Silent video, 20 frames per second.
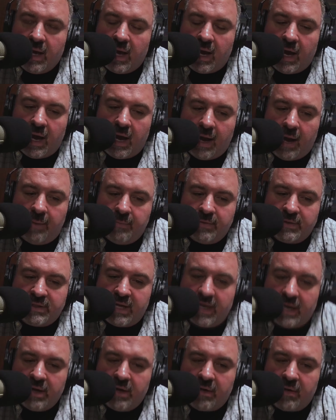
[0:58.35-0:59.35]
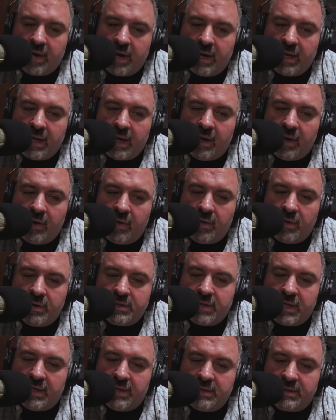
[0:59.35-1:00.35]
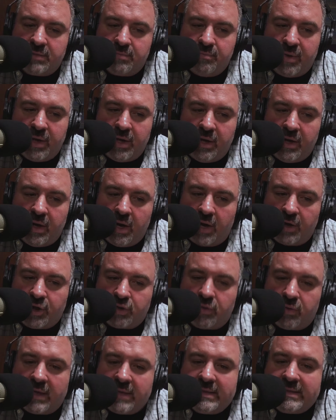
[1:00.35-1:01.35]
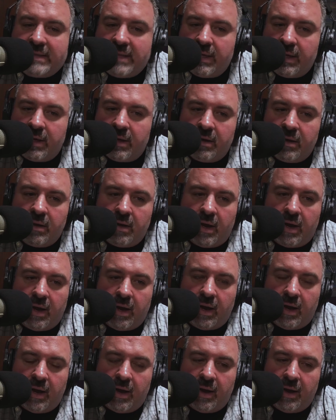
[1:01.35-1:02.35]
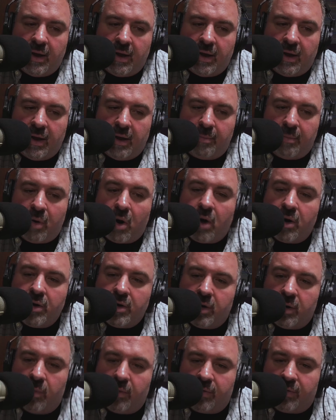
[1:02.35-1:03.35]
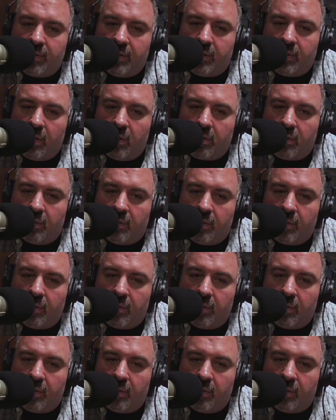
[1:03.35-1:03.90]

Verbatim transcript: Um, San Diego County Gun Owners has been a trusting uh, uh, partner with the local